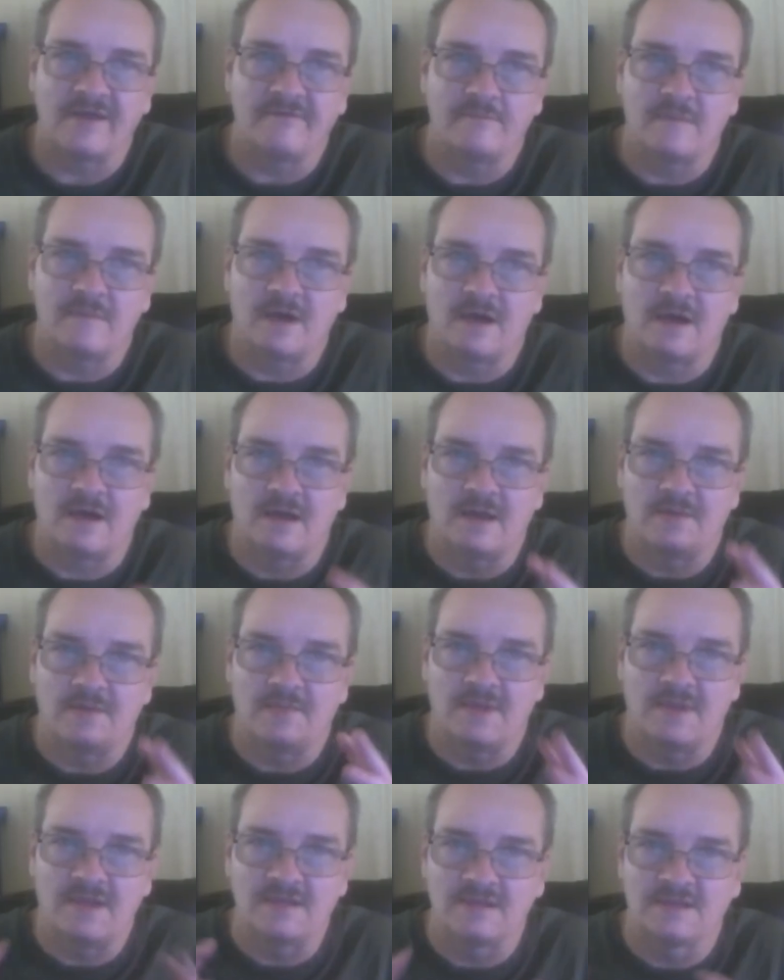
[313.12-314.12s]
my
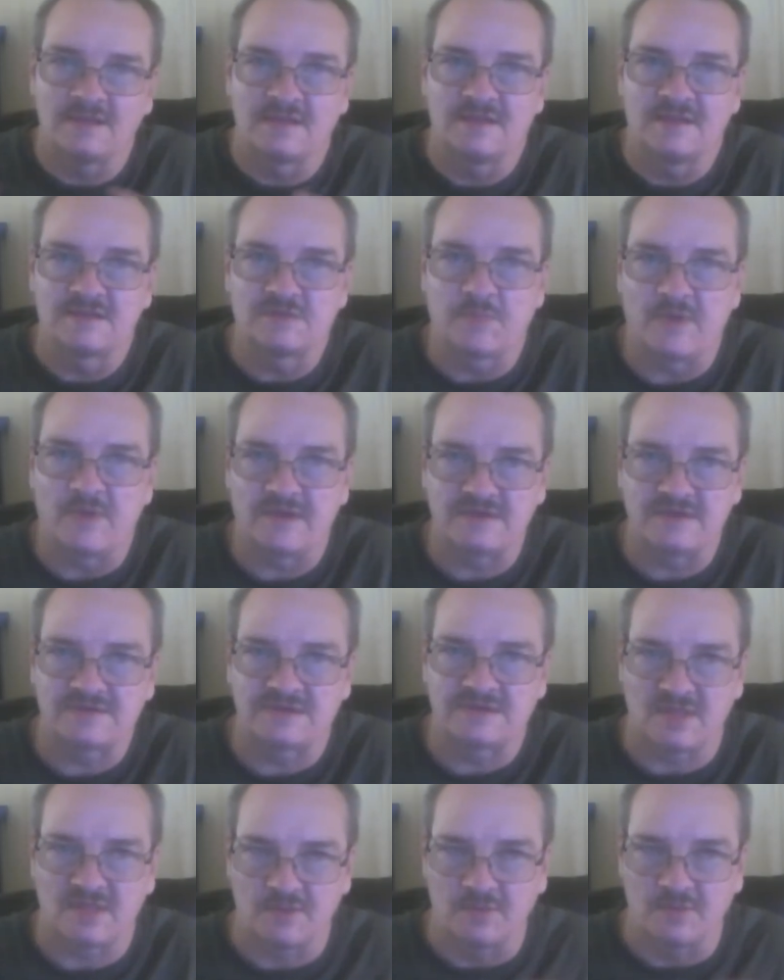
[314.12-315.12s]
mailing list
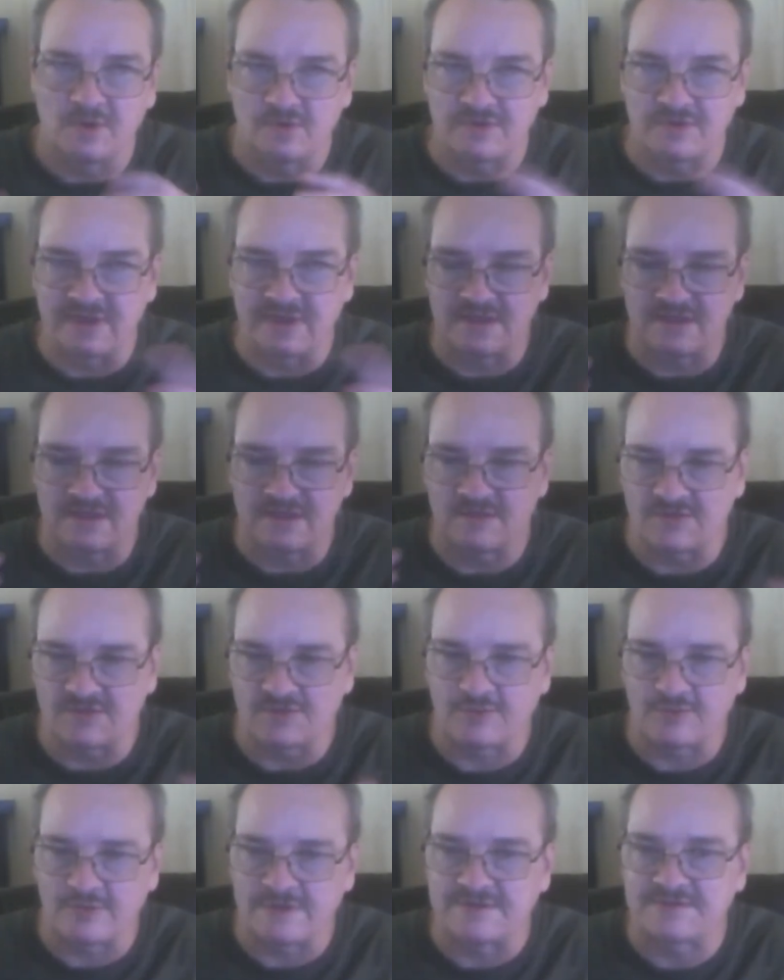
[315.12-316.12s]
basically broke down into
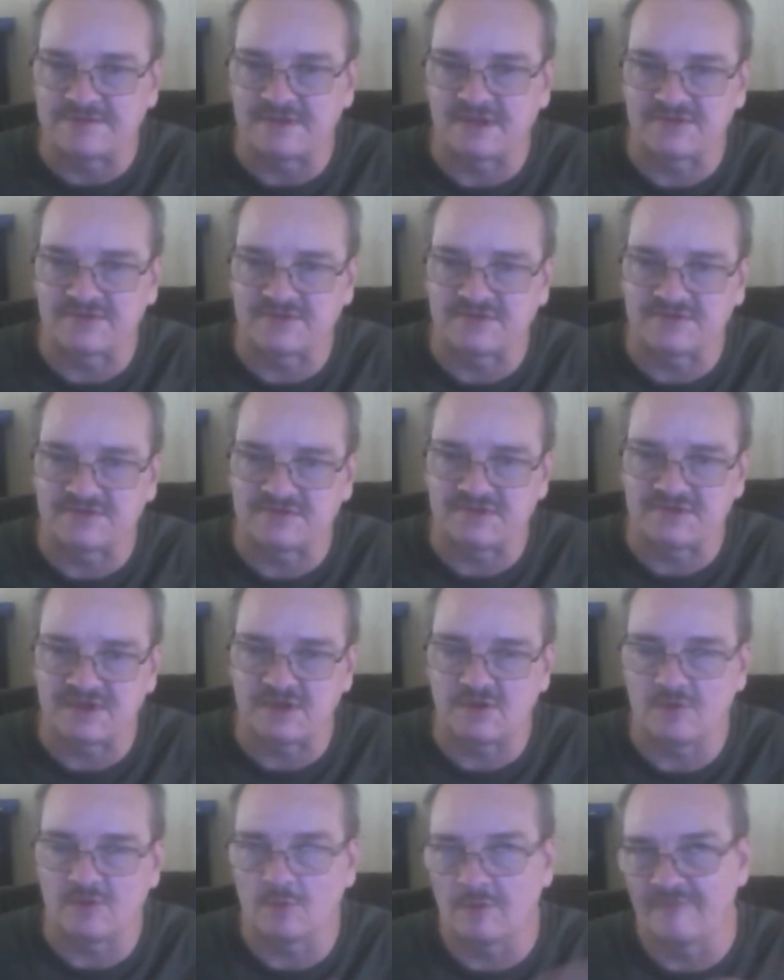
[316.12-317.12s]
3 sections,
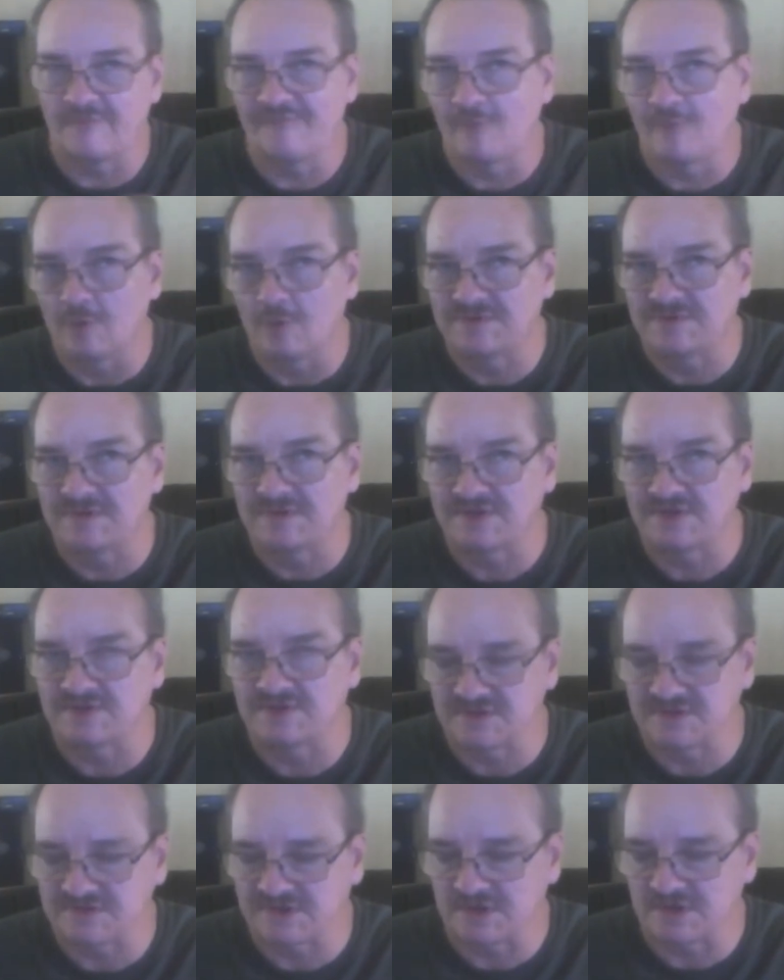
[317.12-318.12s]
or 4 sections.
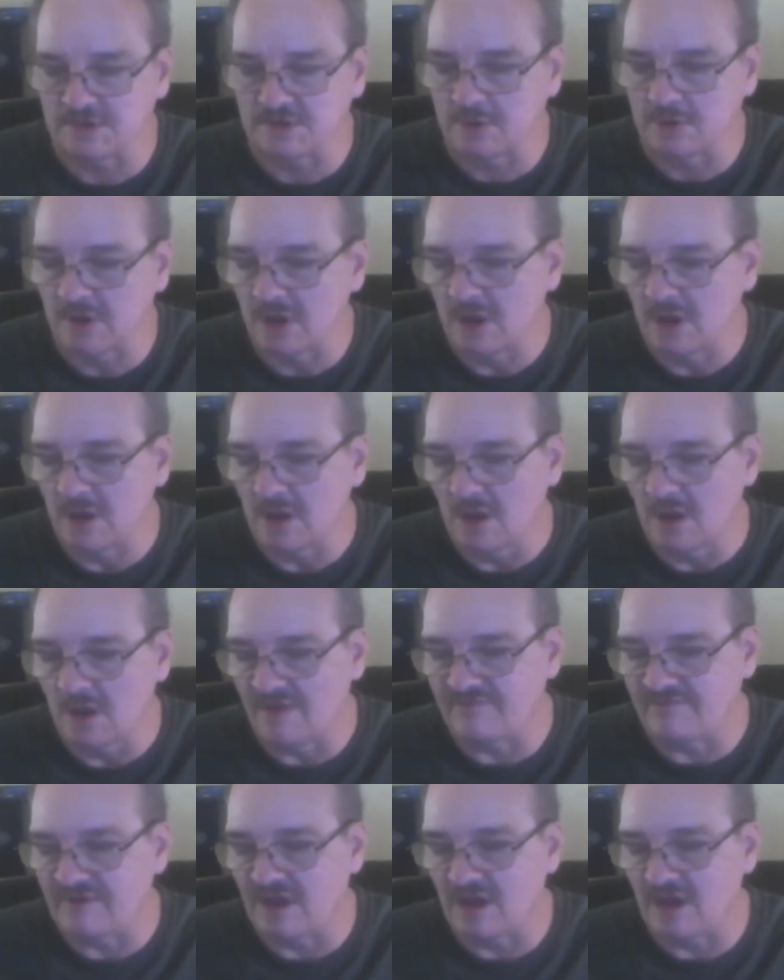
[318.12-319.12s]
So I've
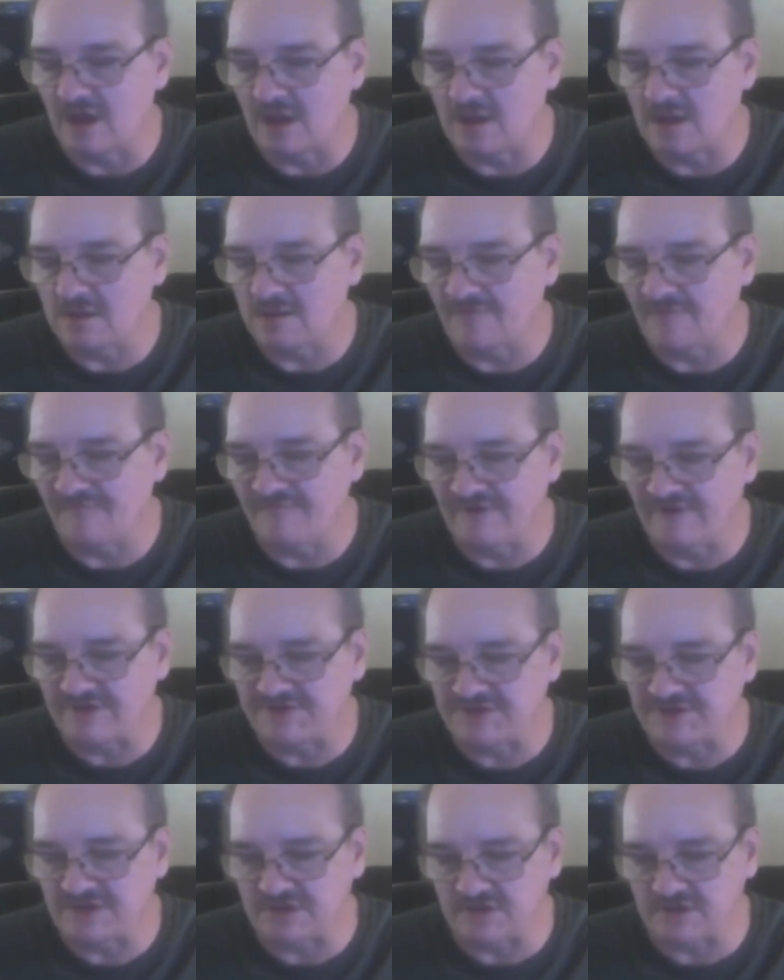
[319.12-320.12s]
got
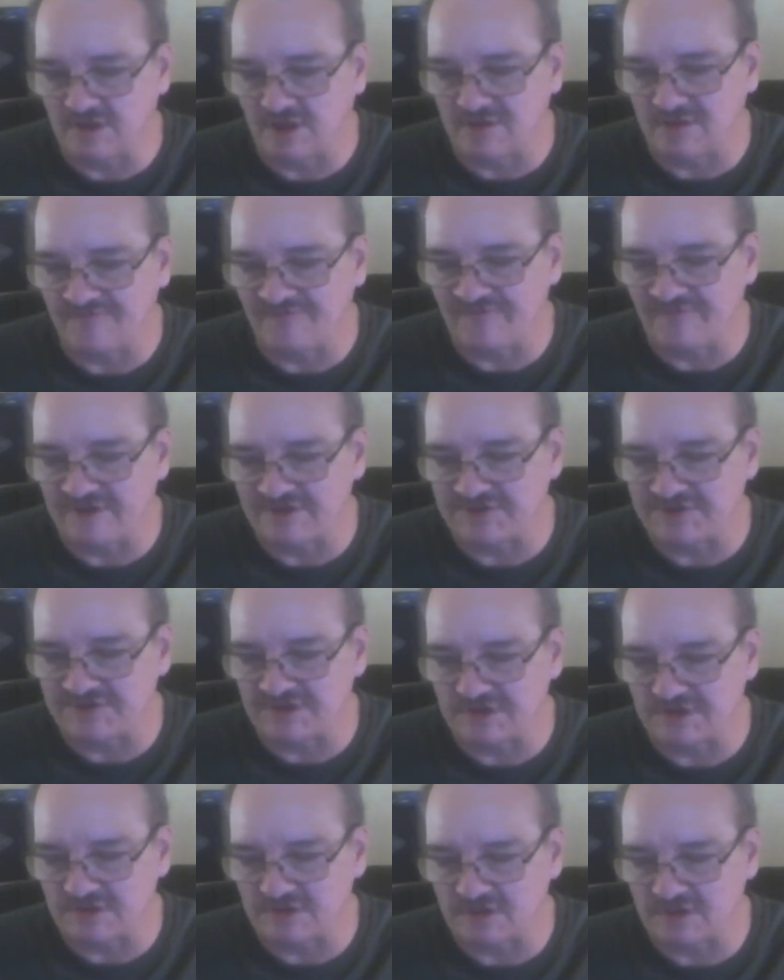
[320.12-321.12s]
fiction,
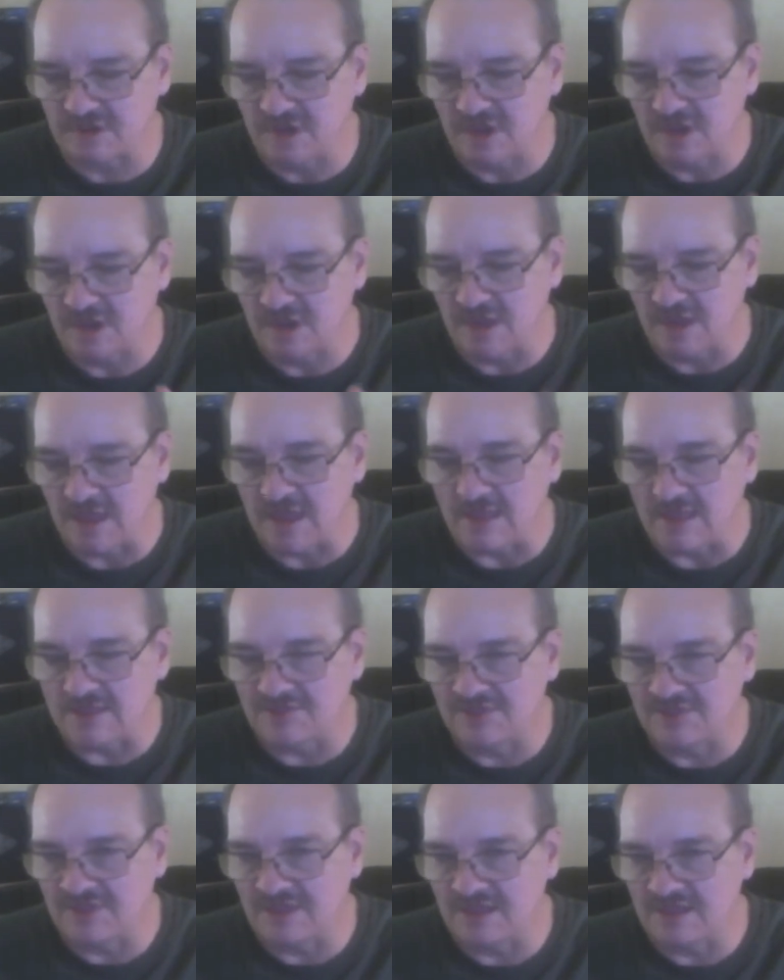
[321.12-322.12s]
nonfiction,
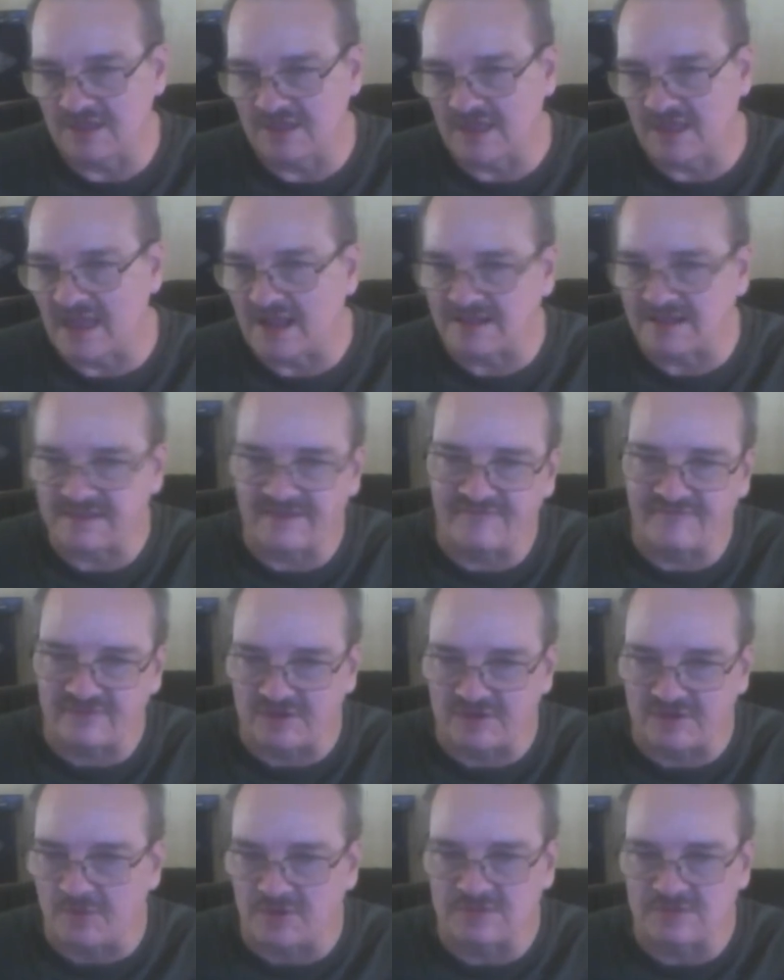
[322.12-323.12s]
then activity
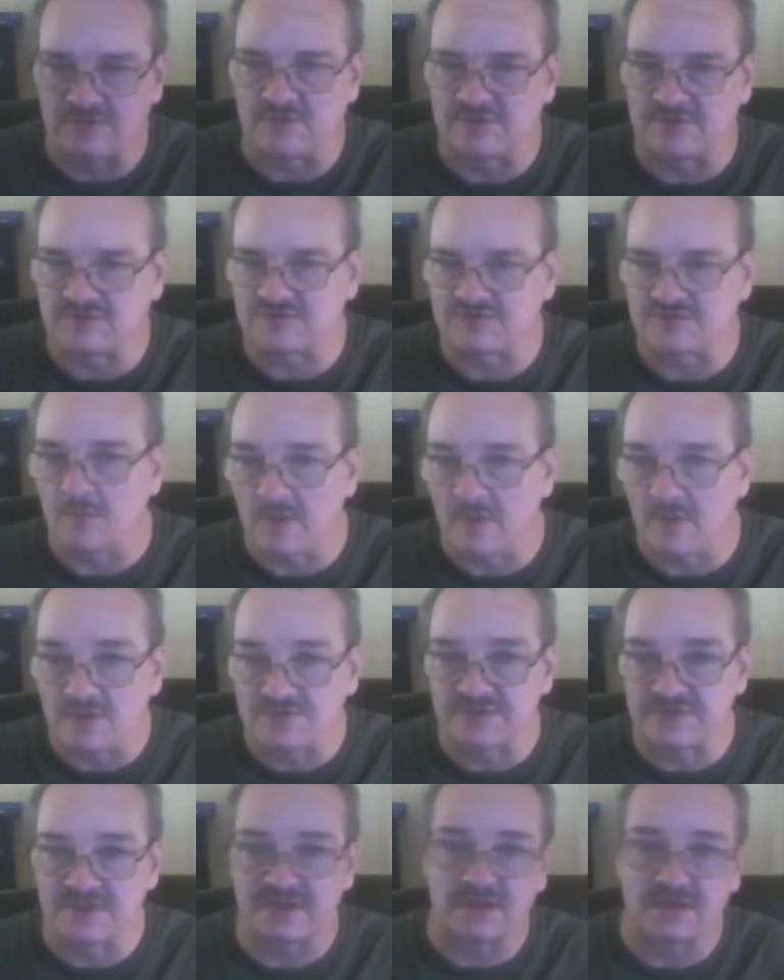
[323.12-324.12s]
books, which is
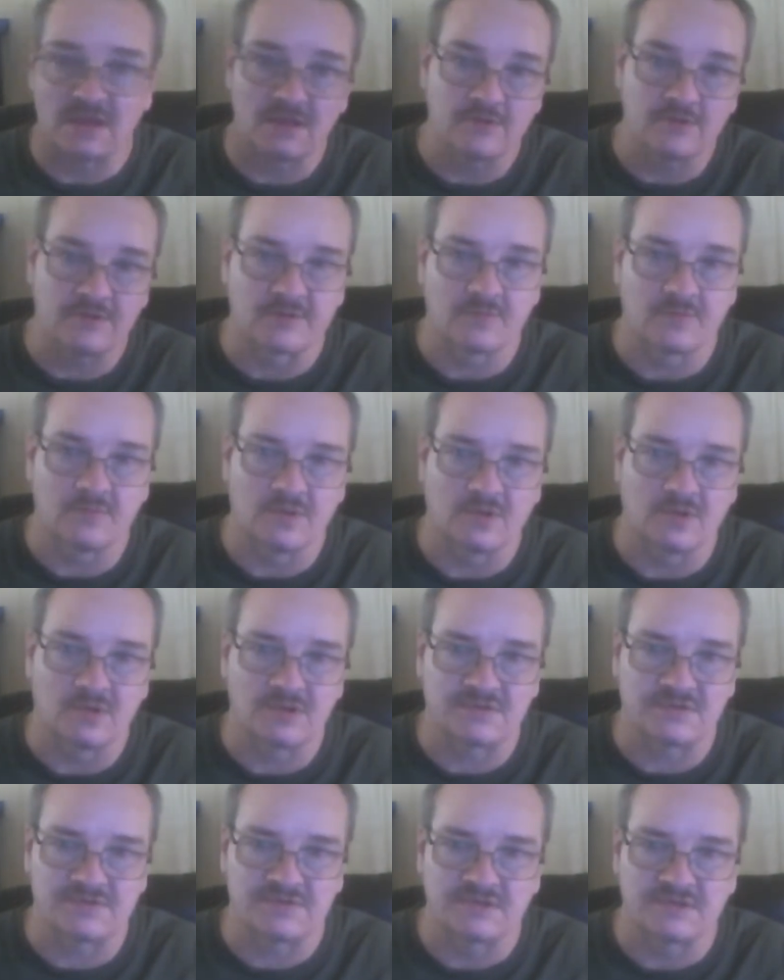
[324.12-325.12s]
mostly coloring
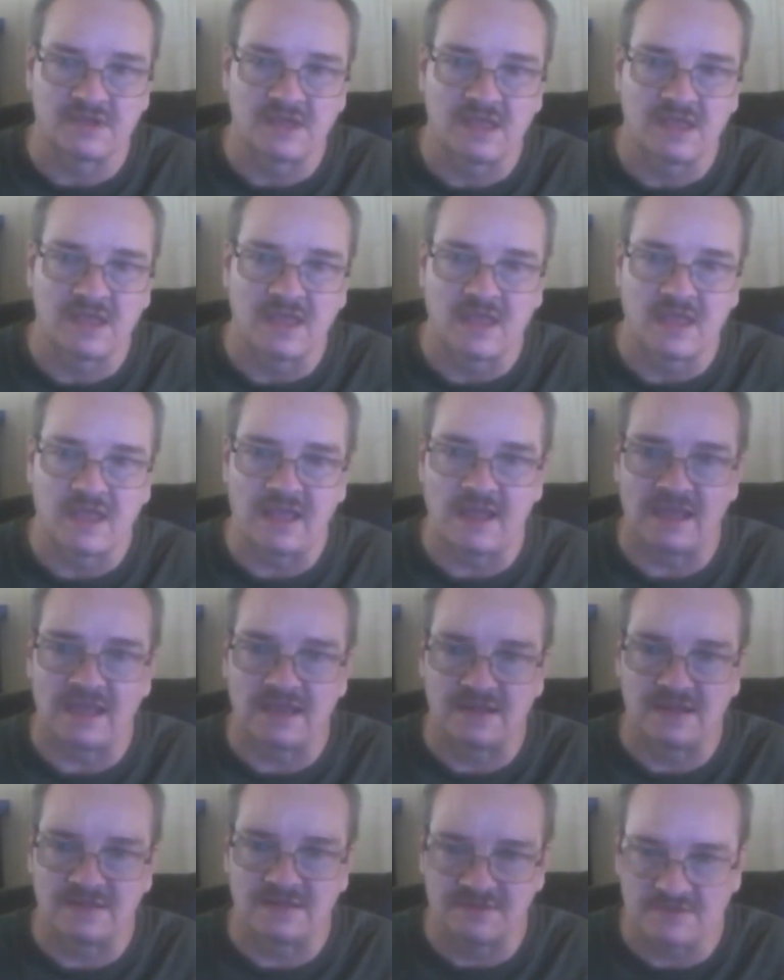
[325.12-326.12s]
books,
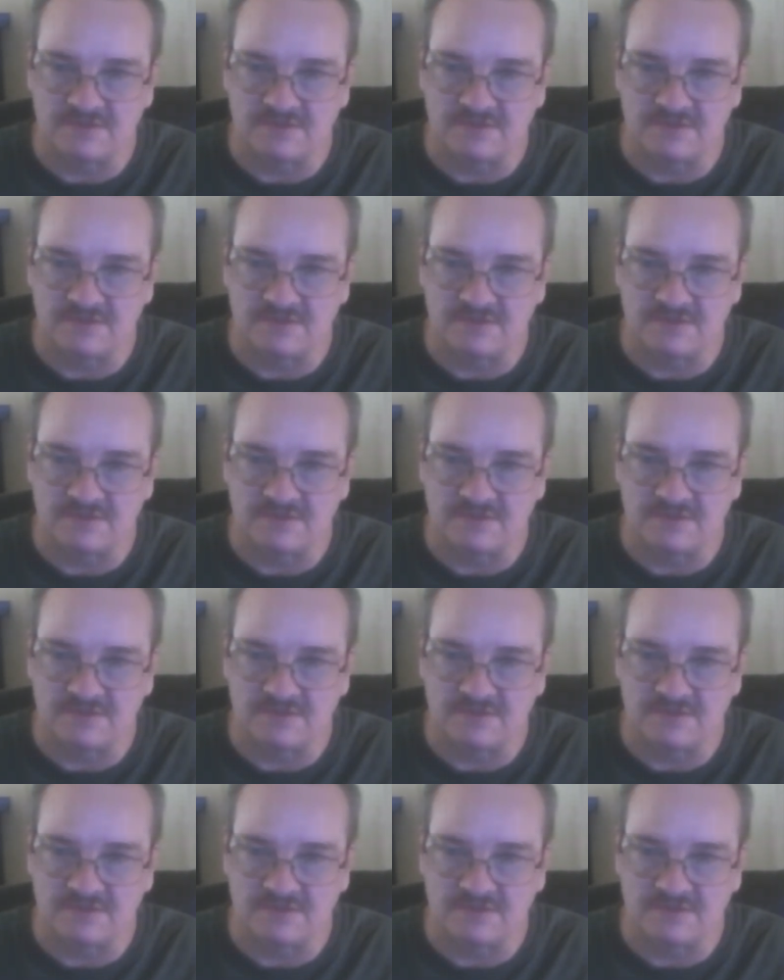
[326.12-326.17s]
and